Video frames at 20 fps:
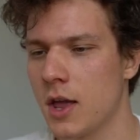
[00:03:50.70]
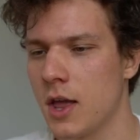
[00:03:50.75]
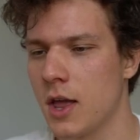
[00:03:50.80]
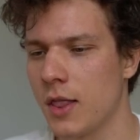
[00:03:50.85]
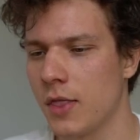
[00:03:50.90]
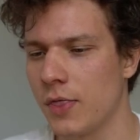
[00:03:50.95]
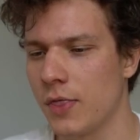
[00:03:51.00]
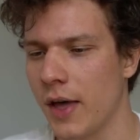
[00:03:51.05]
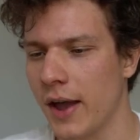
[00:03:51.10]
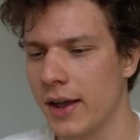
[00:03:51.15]

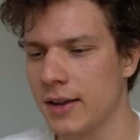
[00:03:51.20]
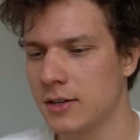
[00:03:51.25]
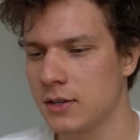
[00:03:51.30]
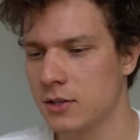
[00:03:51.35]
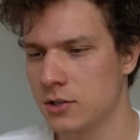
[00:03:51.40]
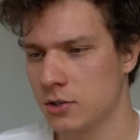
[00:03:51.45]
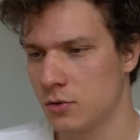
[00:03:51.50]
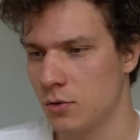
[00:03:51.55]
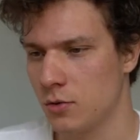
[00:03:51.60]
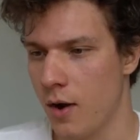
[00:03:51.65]

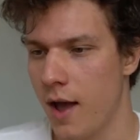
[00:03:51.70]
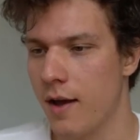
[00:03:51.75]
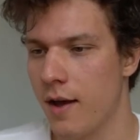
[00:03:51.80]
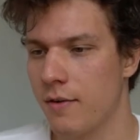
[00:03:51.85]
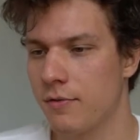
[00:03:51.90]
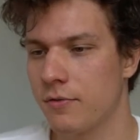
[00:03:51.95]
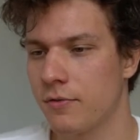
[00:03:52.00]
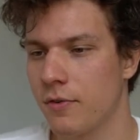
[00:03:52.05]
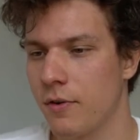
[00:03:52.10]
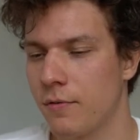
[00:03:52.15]
knight to
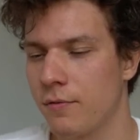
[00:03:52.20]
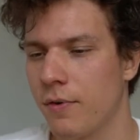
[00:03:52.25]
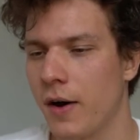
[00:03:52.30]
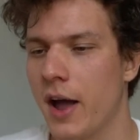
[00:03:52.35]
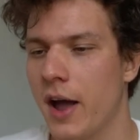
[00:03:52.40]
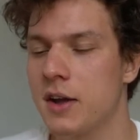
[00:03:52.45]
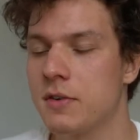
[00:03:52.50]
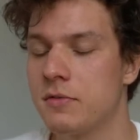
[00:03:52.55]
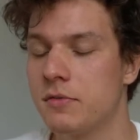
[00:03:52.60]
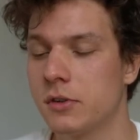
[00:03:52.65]

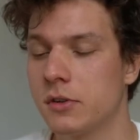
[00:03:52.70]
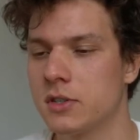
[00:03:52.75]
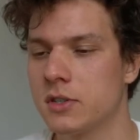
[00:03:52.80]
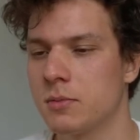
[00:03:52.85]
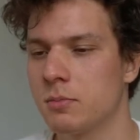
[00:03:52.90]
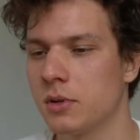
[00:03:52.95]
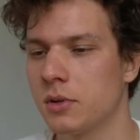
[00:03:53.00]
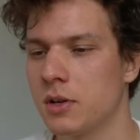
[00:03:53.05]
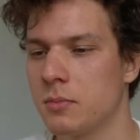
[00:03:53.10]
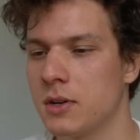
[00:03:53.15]
f5 will
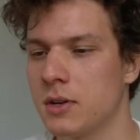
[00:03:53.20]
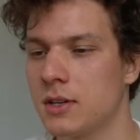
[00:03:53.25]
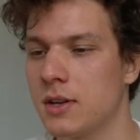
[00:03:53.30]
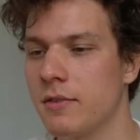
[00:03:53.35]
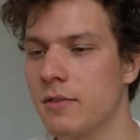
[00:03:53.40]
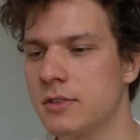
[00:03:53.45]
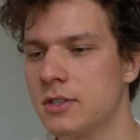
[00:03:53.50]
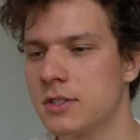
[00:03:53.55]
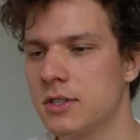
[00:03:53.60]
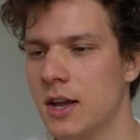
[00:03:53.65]
simply be
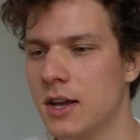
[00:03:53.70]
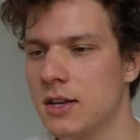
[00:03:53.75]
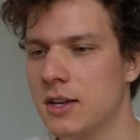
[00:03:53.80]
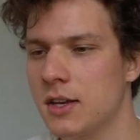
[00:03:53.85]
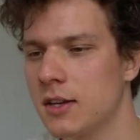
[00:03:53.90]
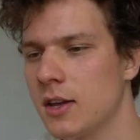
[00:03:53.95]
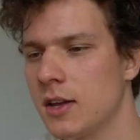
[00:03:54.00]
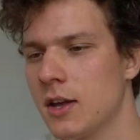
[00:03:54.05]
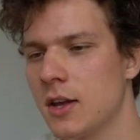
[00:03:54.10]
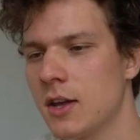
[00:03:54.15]

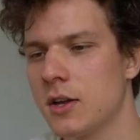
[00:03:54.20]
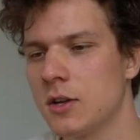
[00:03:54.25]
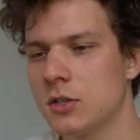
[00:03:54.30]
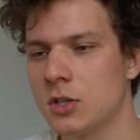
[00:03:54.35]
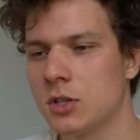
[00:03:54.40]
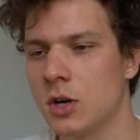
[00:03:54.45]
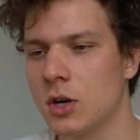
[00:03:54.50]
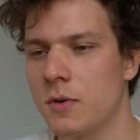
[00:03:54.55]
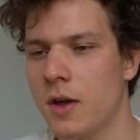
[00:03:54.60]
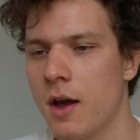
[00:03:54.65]
devastating.
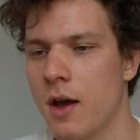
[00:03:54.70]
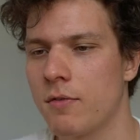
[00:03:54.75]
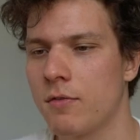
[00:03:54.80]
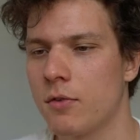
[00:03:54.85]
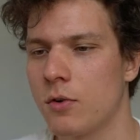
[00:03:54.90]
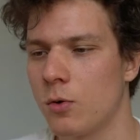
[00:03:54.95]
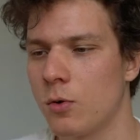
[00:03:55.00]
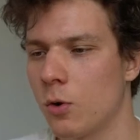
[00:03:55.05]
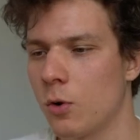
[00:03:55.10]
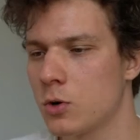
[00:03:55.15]
So we have
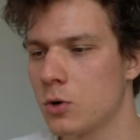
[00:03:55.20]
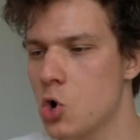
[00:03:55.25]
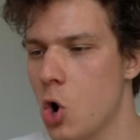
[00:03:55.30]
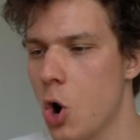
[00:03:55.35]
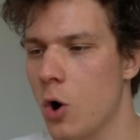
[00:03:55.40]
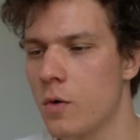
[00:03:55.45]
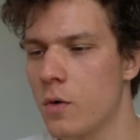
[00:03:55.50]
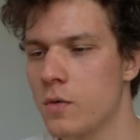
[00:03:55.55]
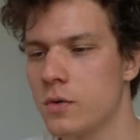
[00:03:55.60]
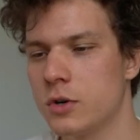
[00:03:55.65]
rook
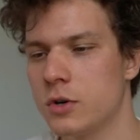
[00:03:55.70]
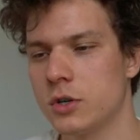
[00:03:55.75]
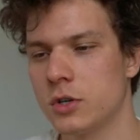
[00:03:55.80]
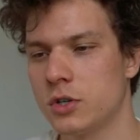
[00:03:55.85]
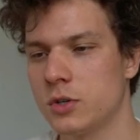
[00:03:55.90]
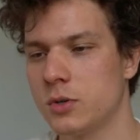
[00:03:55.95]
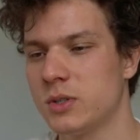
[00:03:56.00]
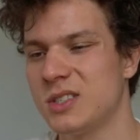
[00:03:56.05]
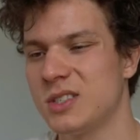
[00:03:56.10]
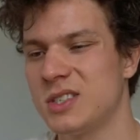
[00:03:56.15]
over
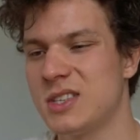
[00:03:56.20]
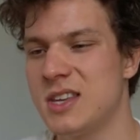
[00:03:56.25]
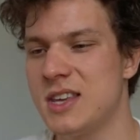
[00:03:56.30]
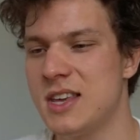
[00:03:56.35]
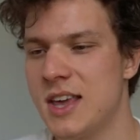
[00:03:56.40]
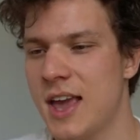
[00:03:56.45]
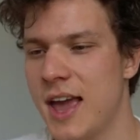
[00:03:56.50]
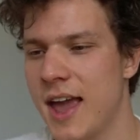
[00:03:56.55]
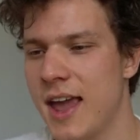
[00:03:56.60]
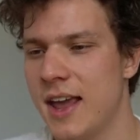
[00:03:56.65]
to
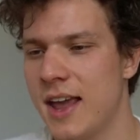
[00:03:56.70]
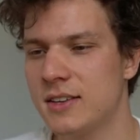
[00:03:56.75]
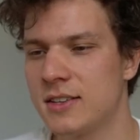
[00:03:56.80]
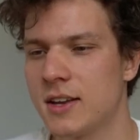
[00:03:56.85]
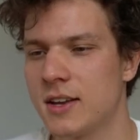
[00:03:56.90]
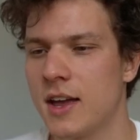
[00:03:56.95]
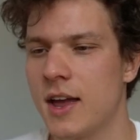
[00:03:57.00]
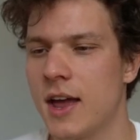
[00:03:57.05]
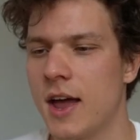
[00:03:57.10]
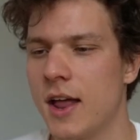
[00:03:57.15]

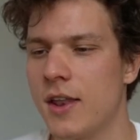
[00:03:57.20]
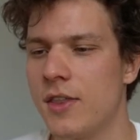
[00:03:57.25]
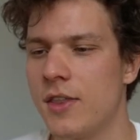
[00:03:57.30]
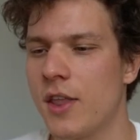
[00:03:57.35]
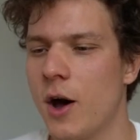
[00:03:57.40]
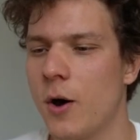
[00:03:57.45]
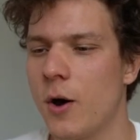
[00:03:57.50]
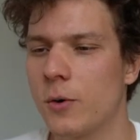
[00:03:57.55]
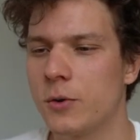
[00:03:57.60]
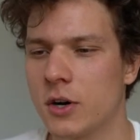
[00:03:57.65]
c8, and
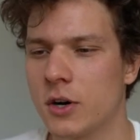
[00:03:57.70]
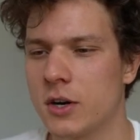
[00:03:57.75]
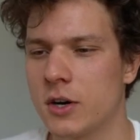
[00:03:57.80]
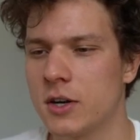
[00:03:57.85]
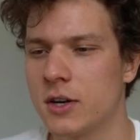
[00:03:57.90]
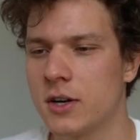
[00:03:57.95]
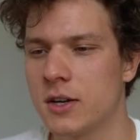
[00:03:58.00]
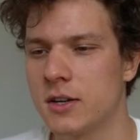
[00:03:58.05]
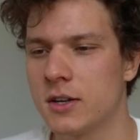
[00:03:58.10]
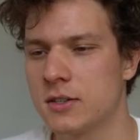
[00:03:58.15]
now
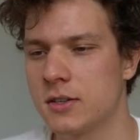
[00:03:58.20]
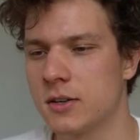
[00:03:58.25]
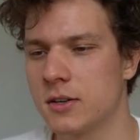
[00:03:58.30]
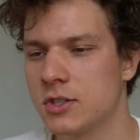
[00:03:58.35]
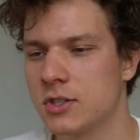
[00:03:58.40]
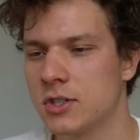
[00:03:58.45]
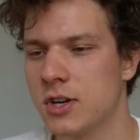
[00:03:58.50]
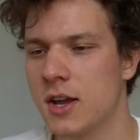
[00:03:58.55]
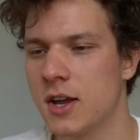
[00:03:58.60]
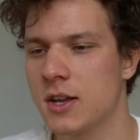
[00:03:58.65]
there is an
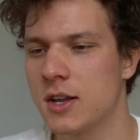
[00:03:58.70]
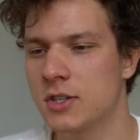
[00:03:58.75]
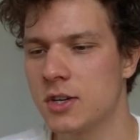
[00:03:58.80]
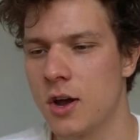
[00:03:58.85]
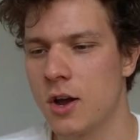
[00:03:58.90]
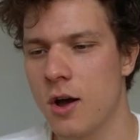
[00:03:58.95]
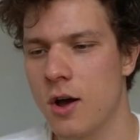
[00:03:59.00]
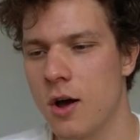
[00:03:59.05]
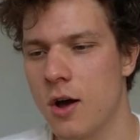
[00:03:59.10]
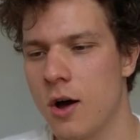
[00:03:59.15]
exchange
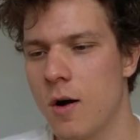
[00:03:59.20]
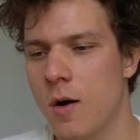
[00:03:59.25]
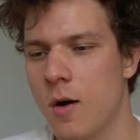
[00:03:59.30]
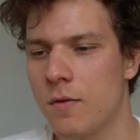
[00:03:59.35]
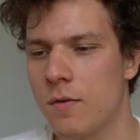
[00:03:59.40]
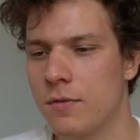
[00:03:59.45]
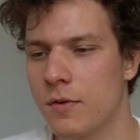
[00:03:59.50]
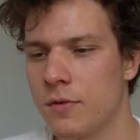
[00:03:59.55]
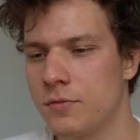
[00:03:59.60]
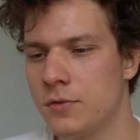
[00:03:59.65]

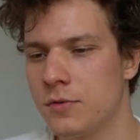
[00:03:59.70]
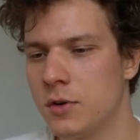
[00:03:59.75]
of a few